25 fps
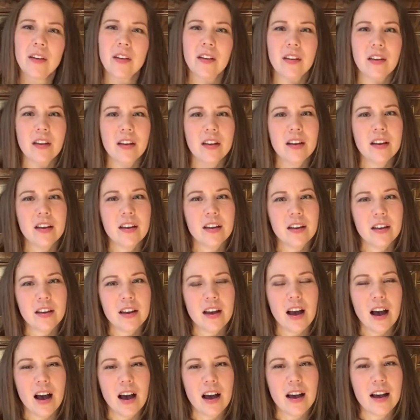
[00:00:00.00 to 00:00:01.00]

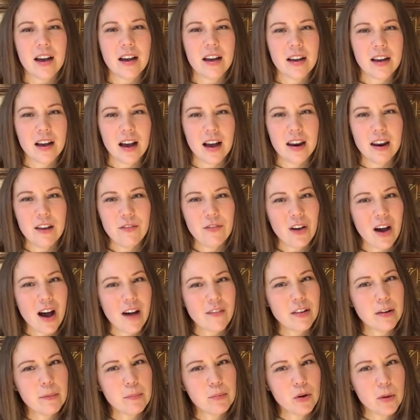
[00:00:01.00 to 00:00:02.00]
And if you're
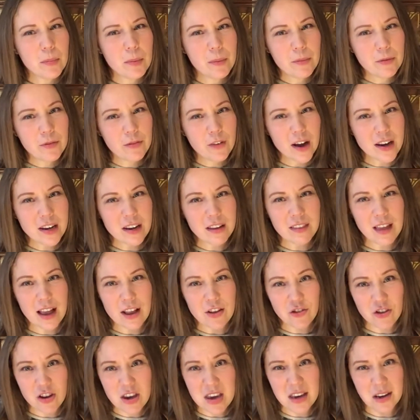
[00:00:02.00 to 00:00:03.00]
having problems finding
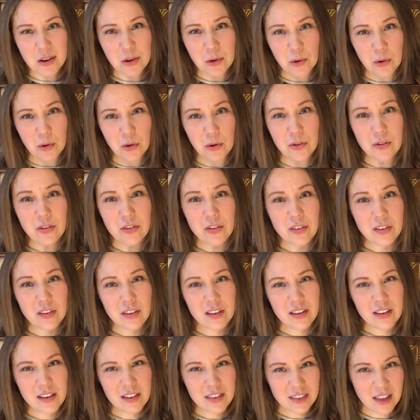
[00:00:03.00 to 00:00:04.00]
that G chord,
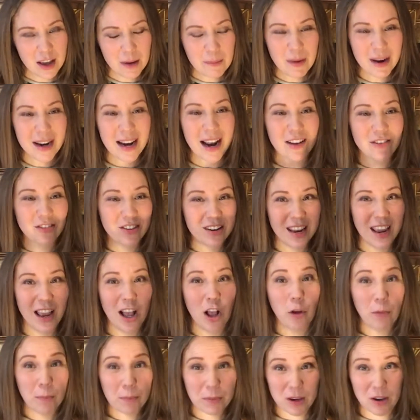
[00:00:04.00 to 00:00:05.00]
that might actually
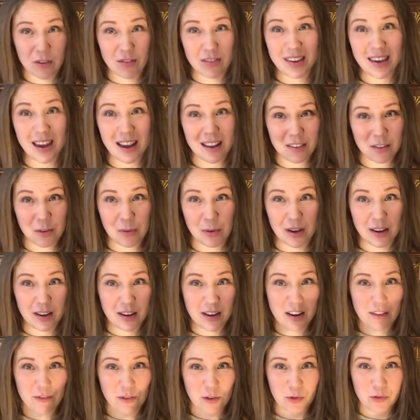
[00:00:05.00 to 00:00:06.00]
help you to get to it.
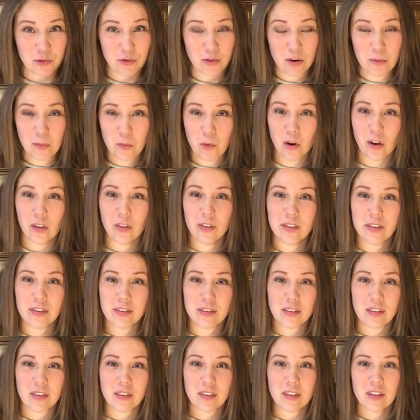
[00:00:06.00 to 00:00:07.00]
If you strum once,
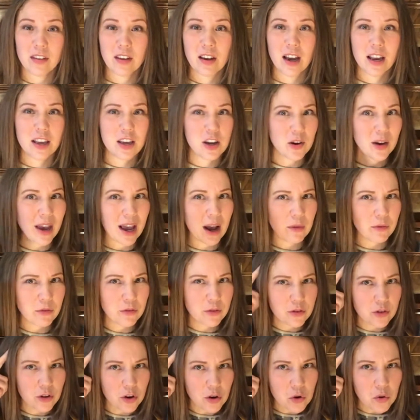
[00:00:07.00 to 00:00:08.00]
you
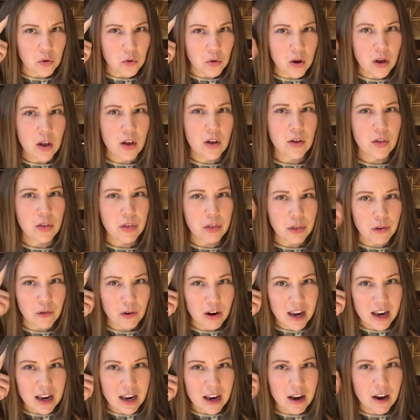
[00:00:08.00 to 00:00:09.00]
count 2,
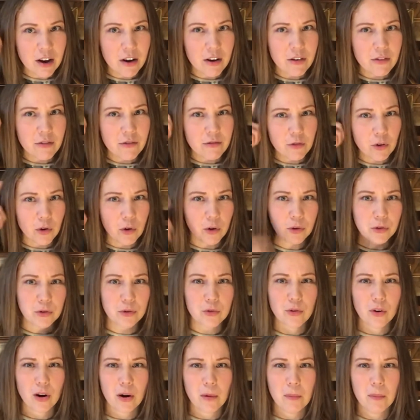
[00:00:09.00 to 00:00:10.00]
3, 4,
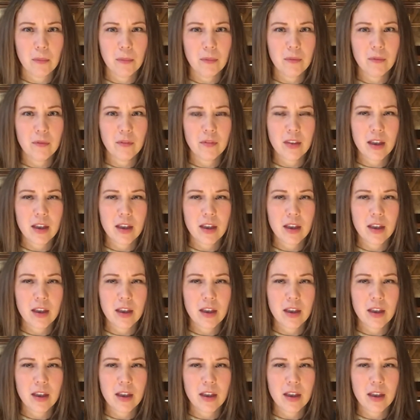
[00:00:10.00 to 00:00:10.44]
strum. 2,